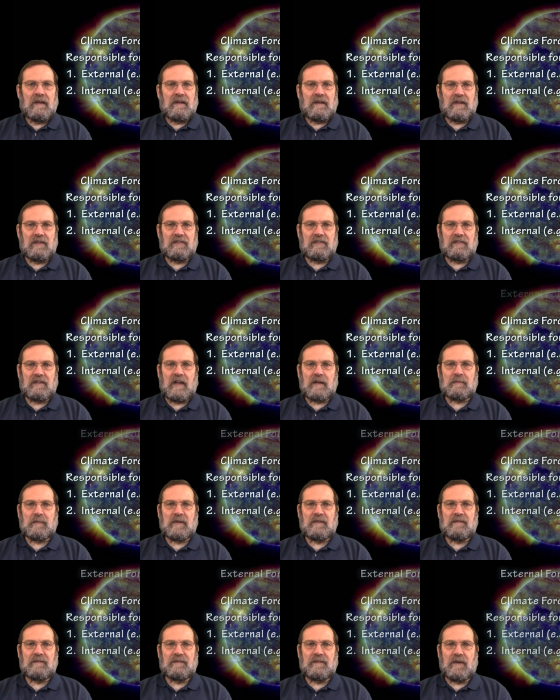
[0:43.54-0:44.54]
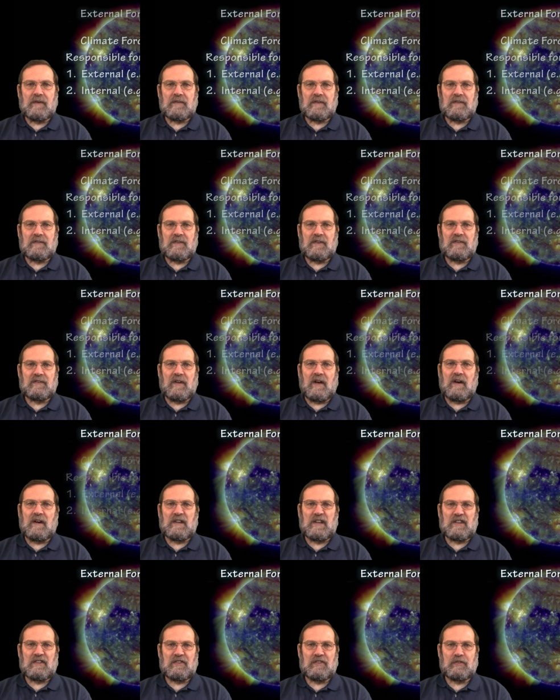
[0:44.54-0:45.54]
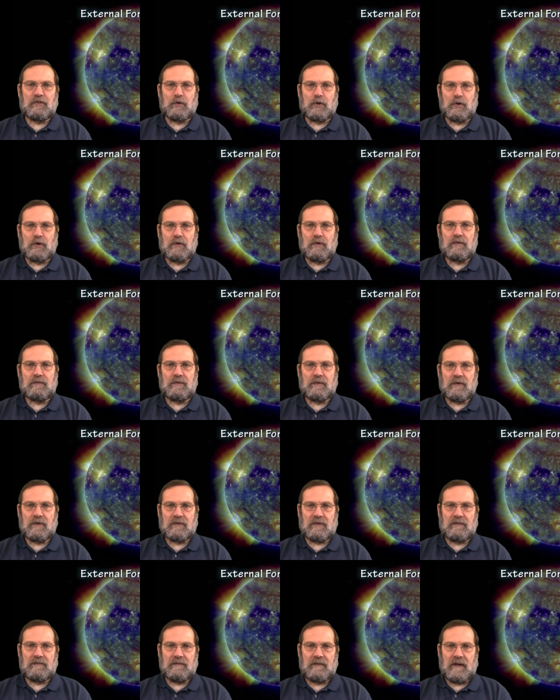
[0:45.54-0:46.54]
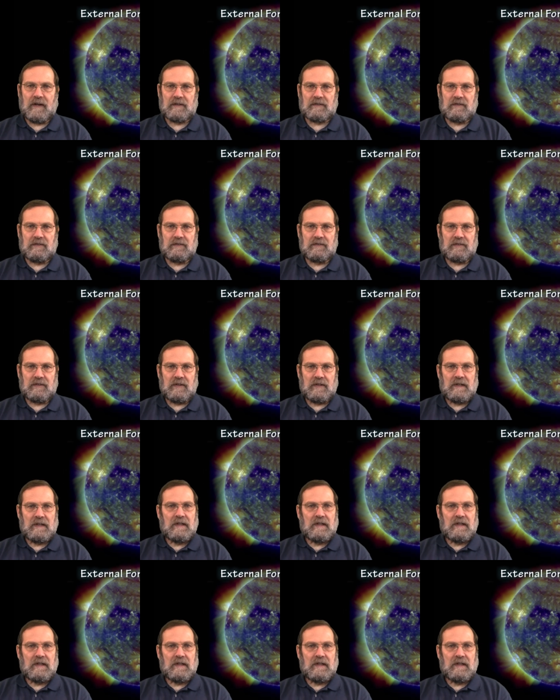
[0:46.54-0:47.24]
This segment focuses on external forcing factors.